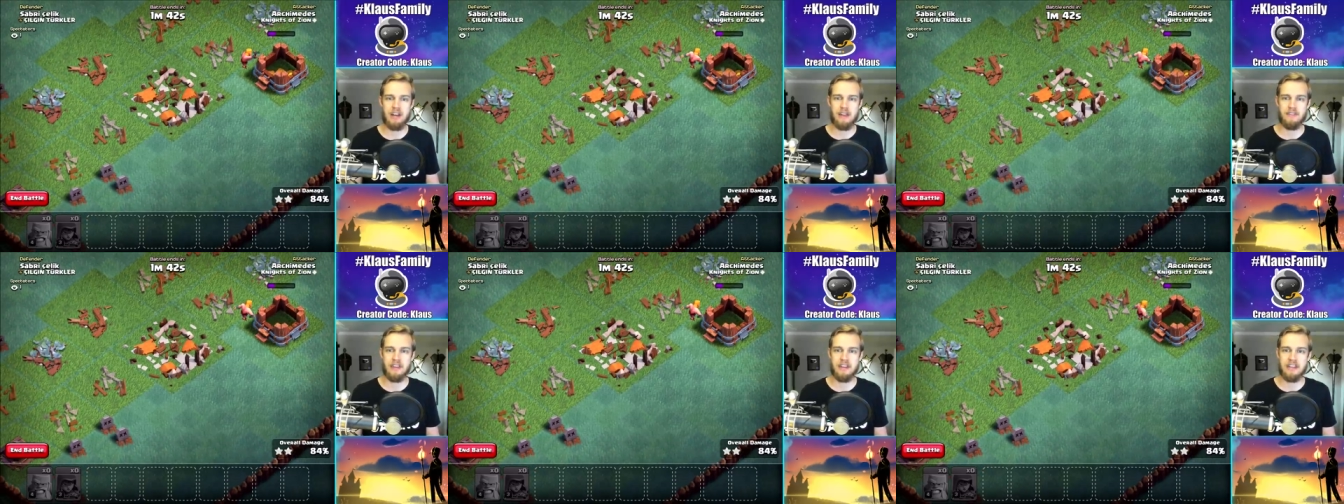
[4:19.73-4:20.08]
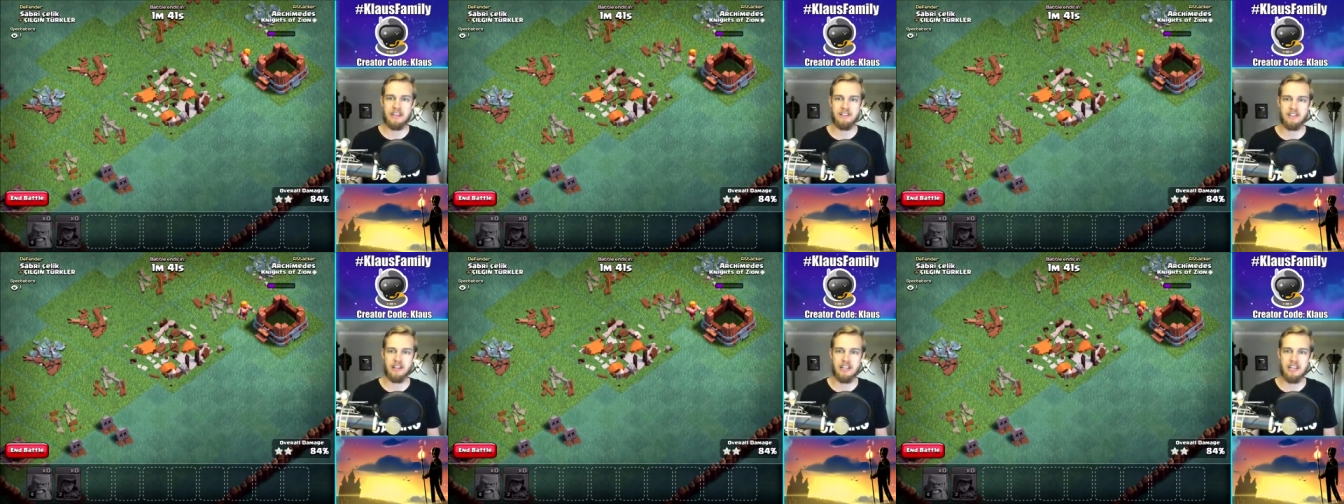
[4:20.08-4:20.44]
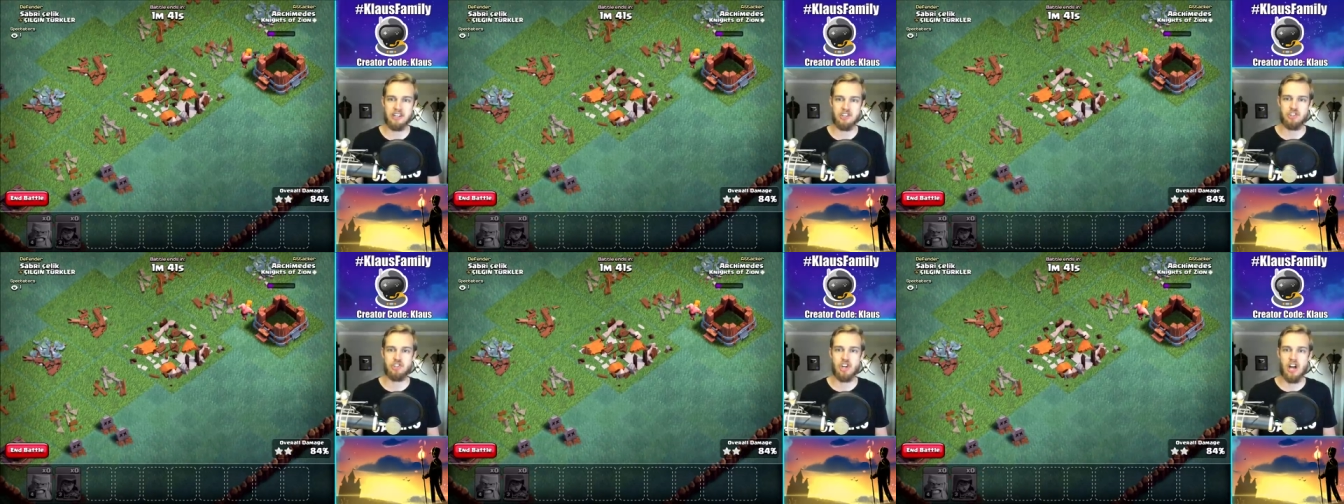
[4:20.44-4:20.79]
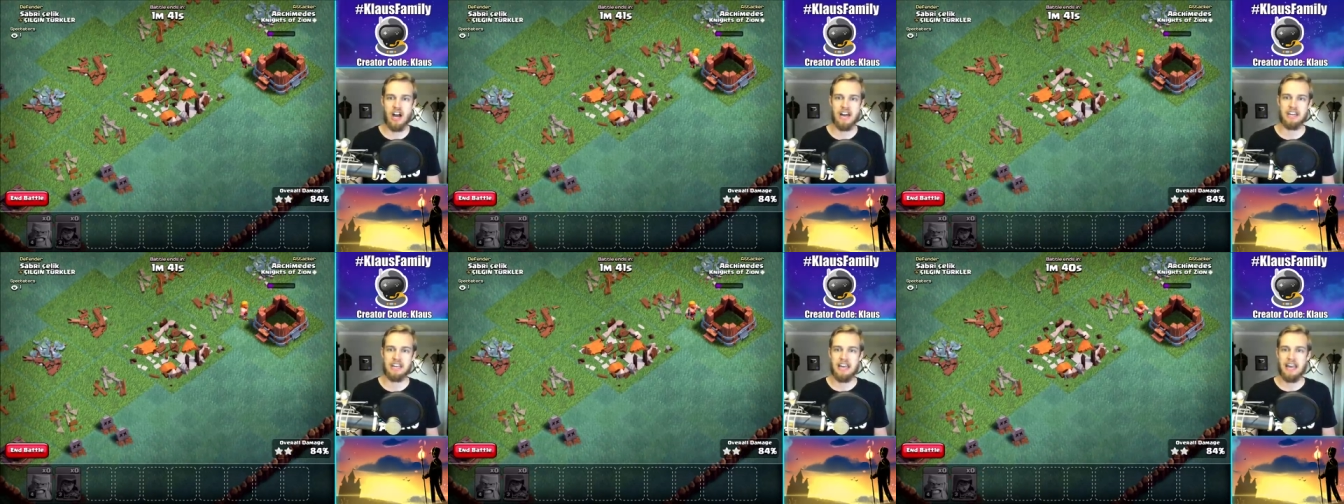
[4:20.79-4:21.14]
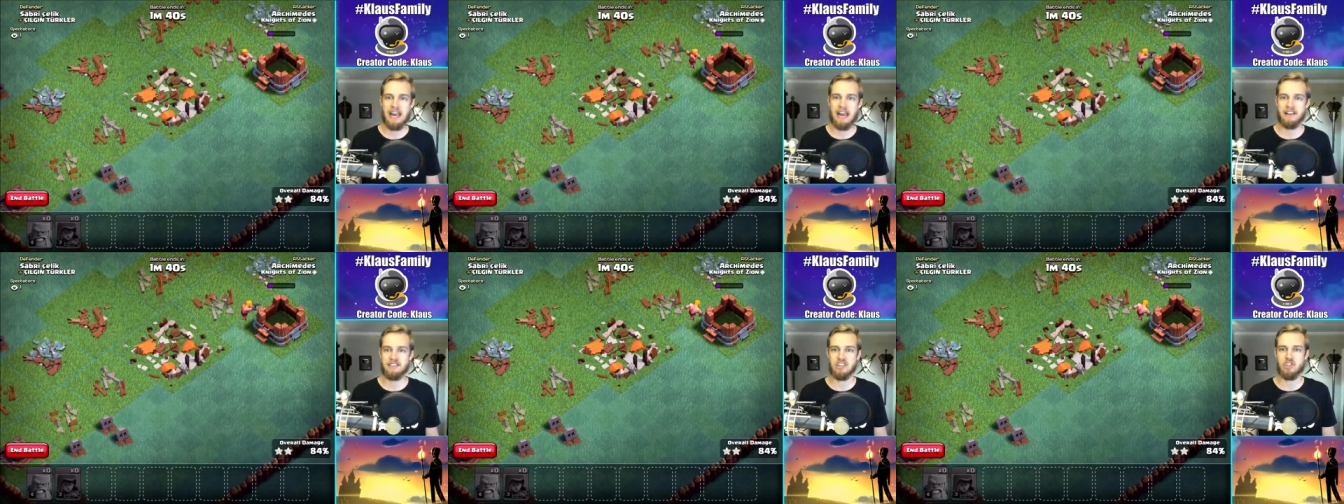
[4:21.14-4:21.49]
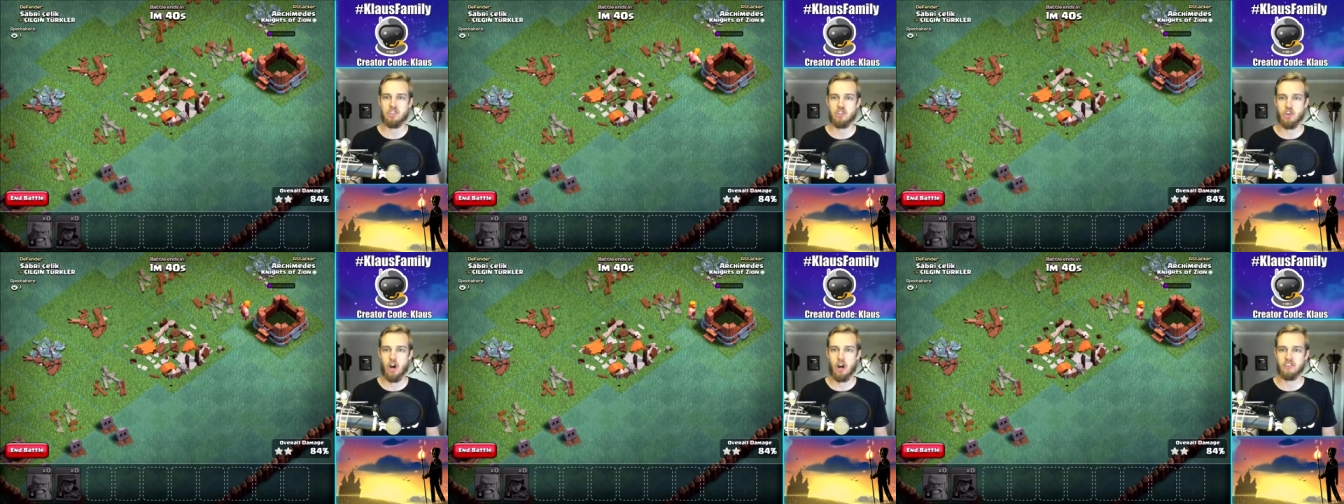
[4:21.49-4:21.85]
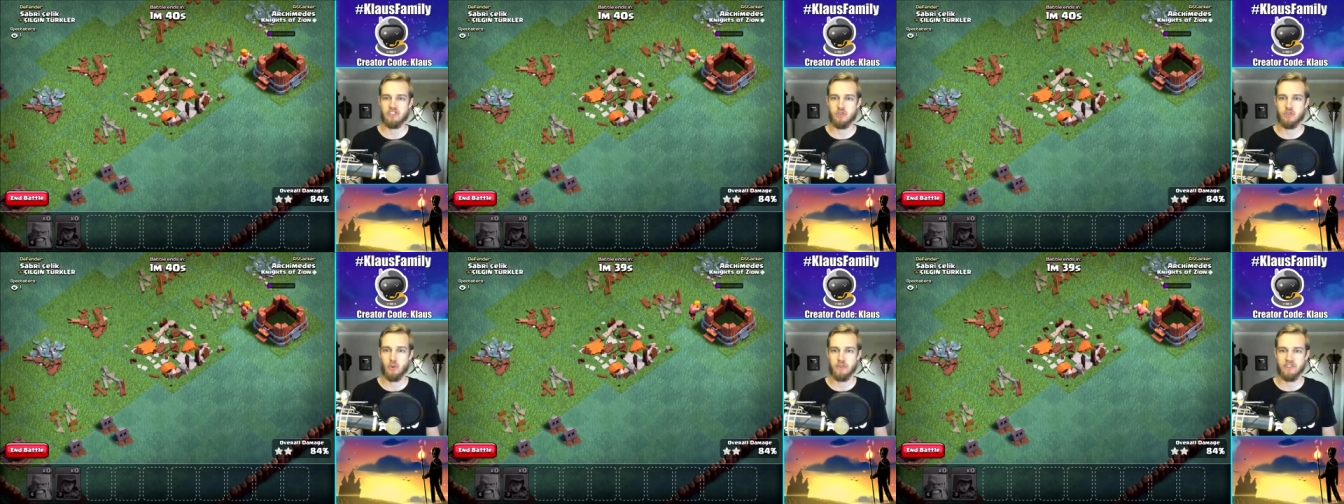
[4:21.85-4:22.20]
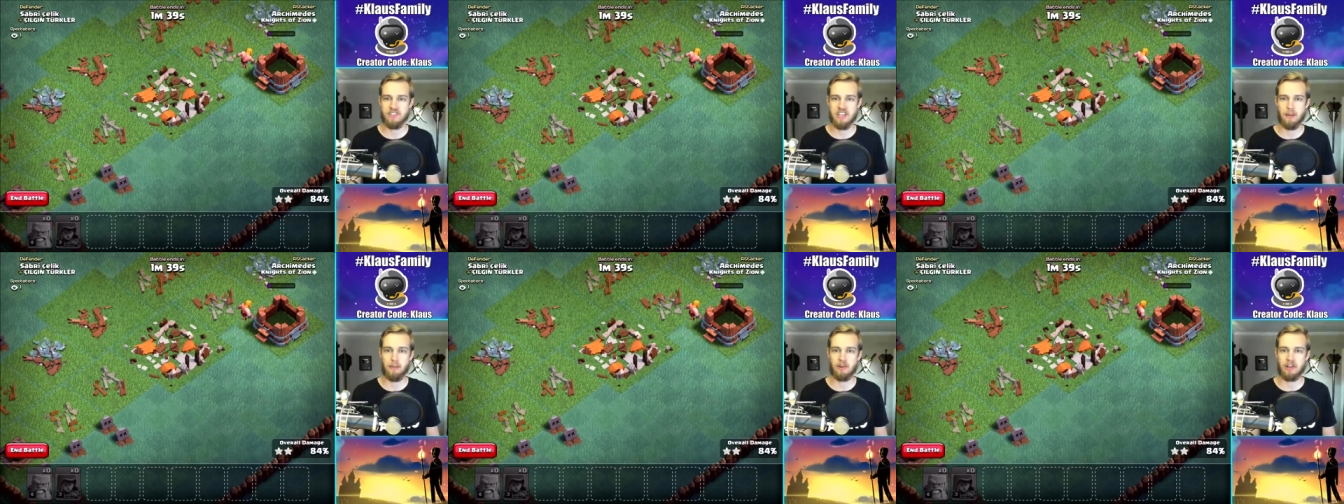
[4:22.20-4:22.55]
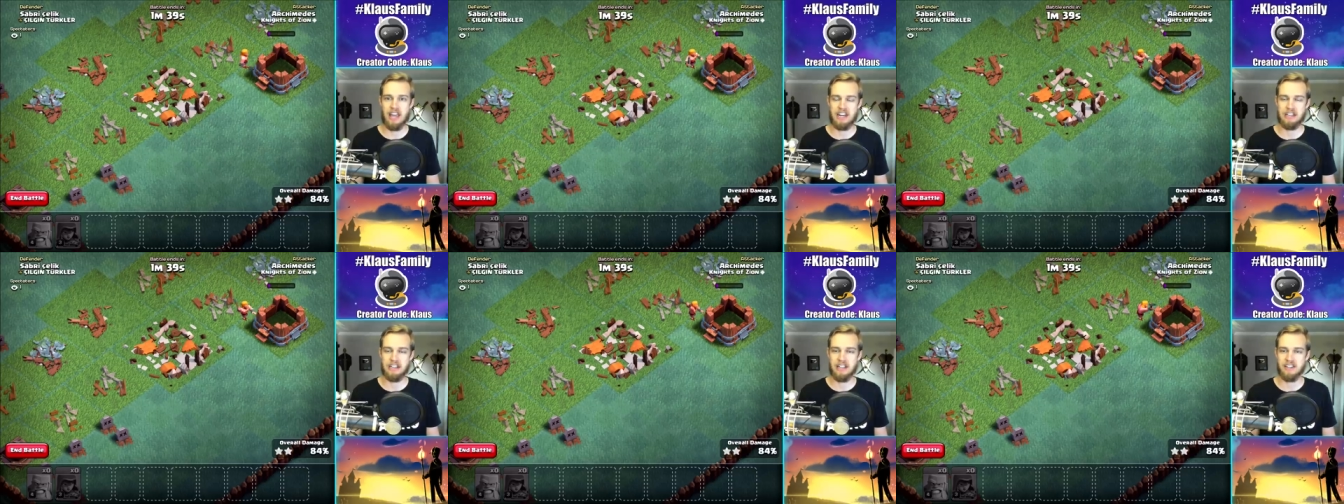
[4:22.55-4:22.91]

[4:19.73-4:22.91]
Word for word: and then he's going to get shot as he charges toward this double cannon.